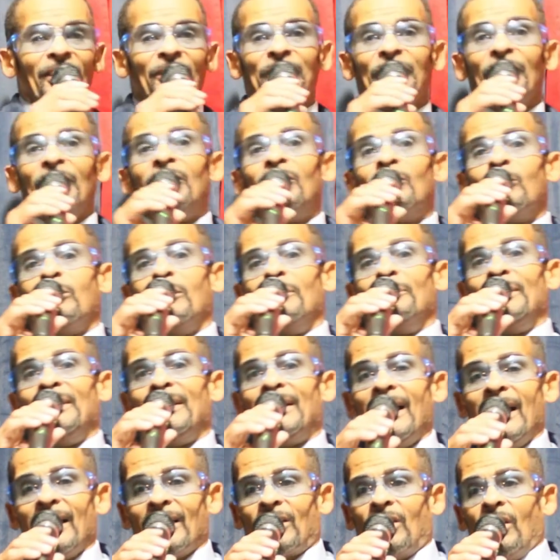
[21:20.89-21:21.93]
or third woman he
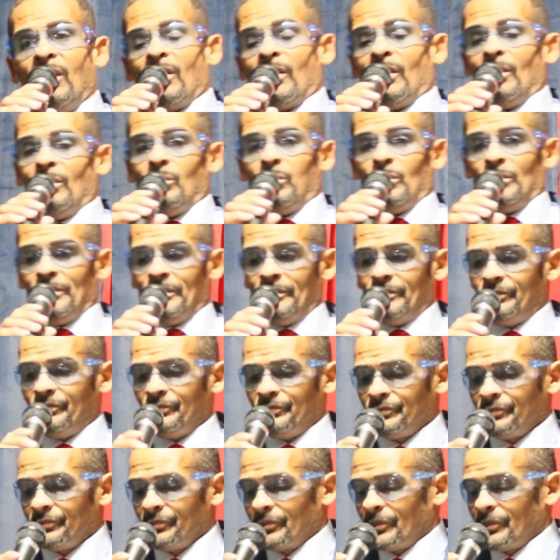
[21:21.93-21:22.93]
got caught up with.